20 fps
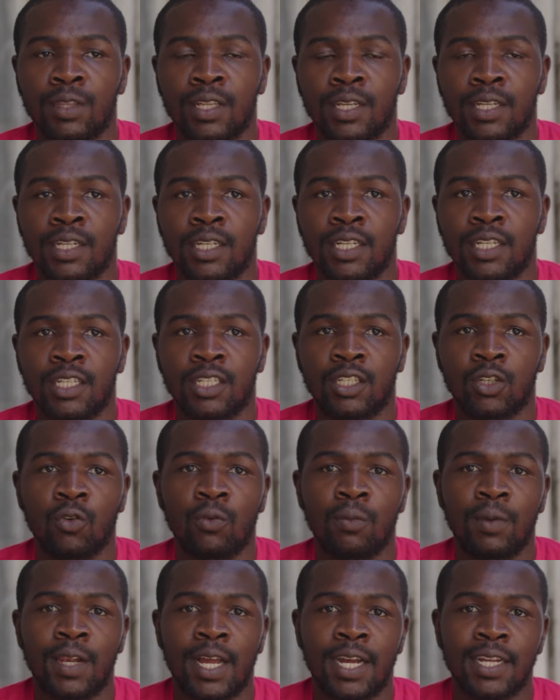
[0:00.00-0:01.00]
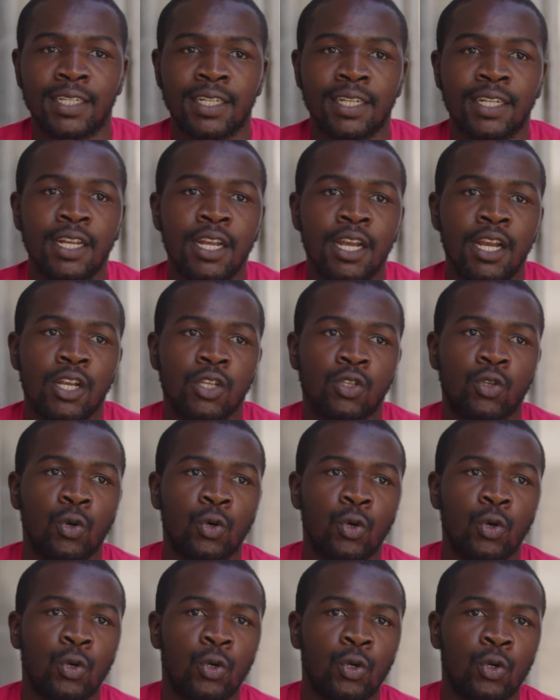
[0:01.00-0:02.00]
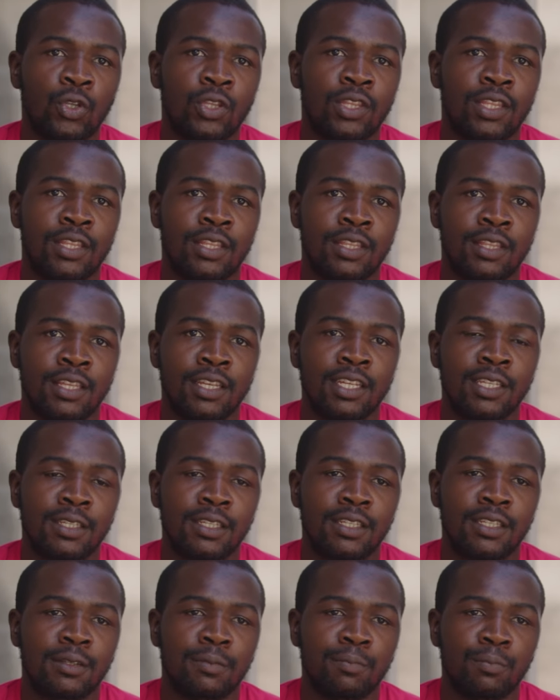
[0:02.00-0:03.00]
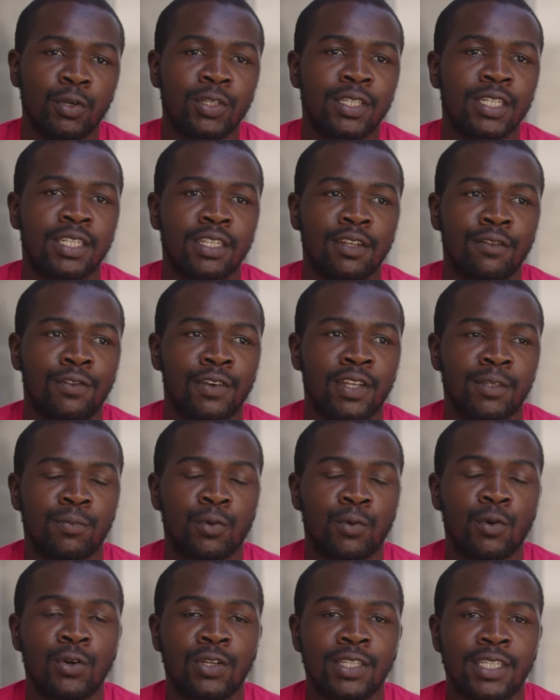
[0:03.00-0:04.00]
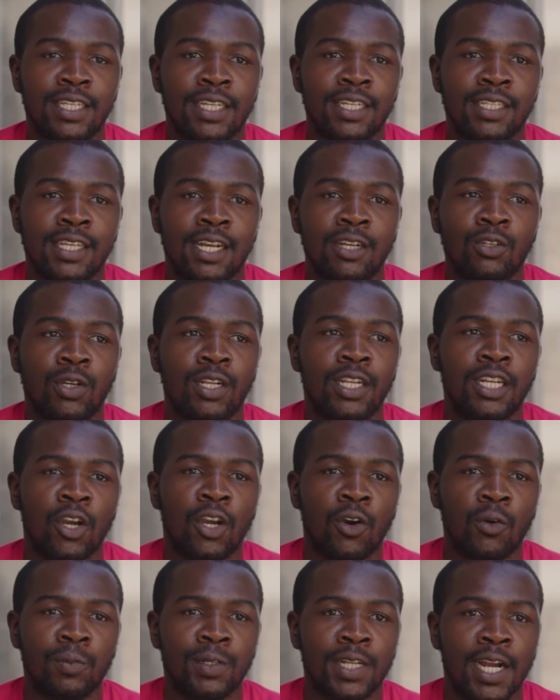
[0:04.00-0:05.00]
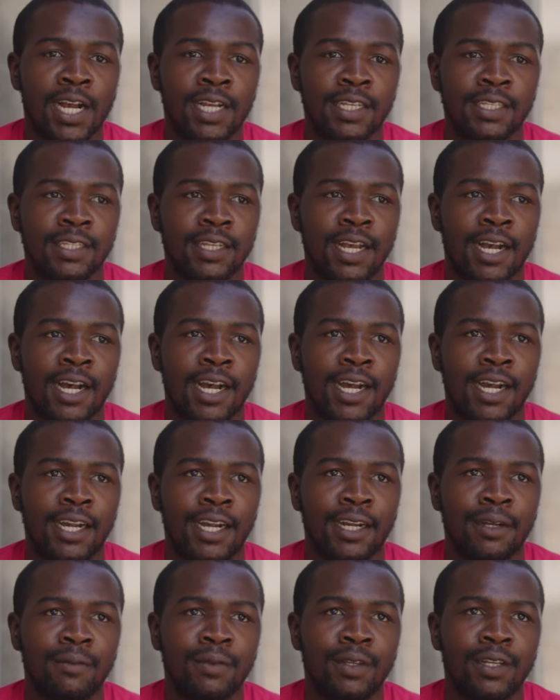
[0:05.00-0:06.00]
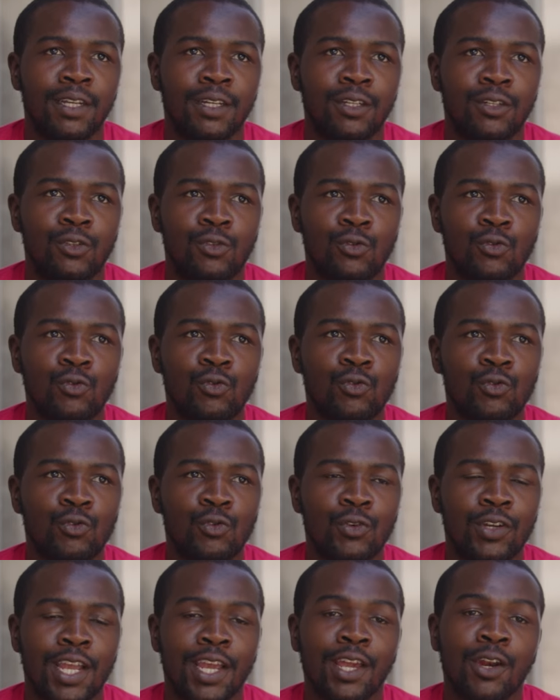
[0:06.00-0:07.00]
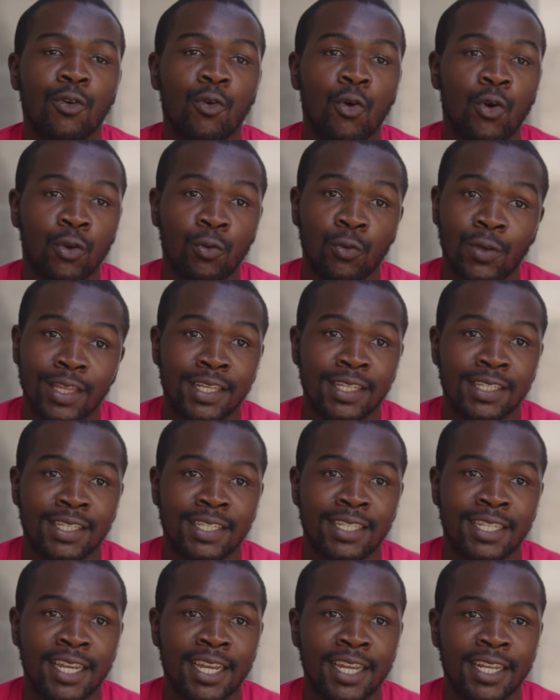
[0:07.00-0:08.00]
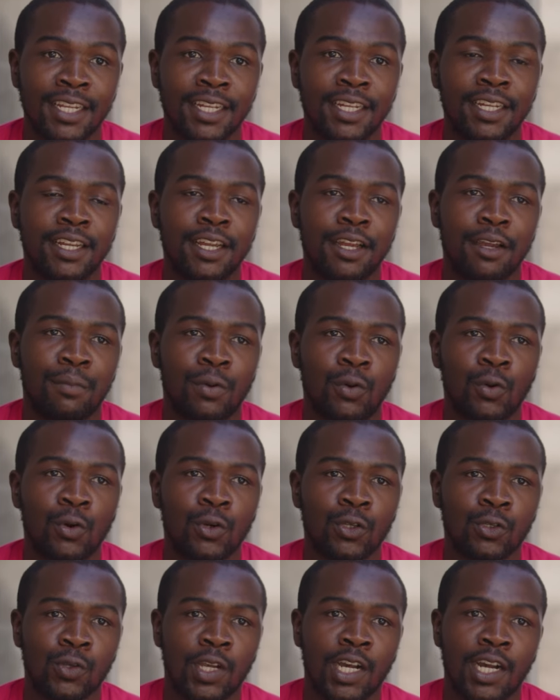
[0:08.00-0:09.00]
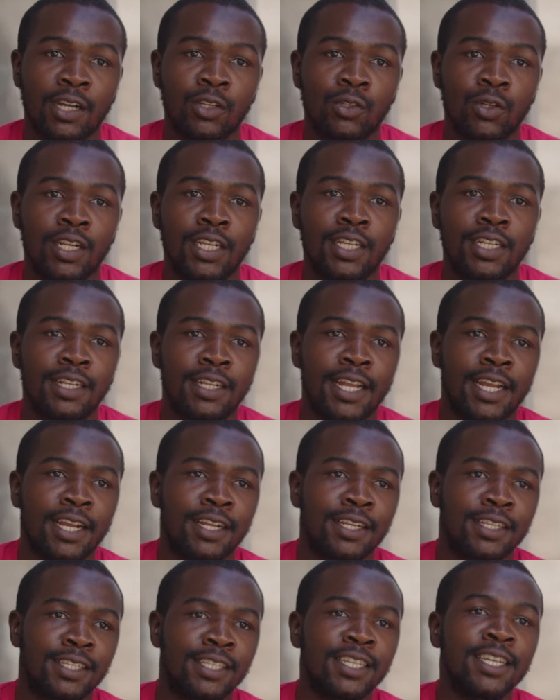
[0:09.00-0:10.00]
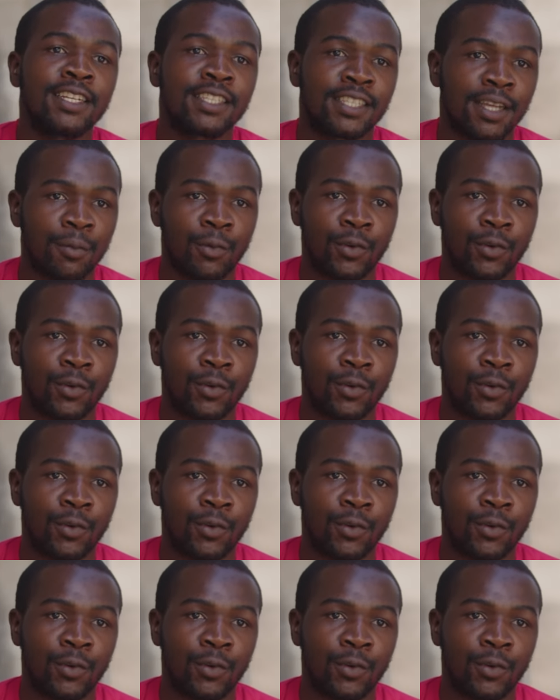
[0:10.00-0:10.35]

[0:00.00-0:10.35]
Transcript: the Chigubhu lantern. So this positive response has actually helped us uh, to carry on with this journey because we are actually like seeing some